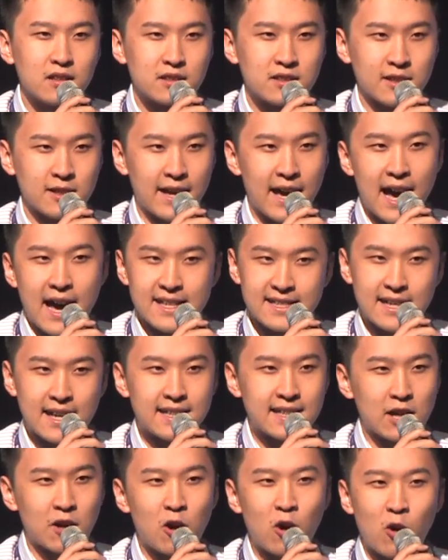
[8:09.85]
the
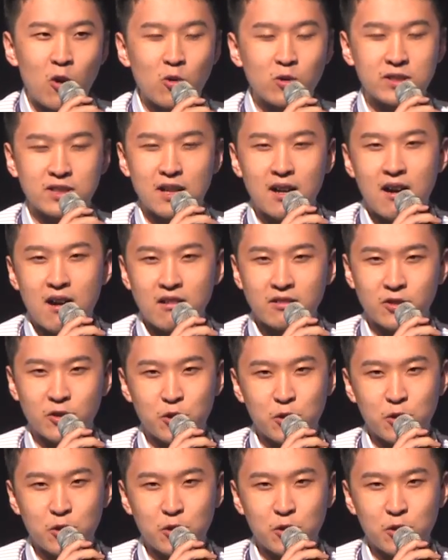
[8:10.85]
asset that holds on the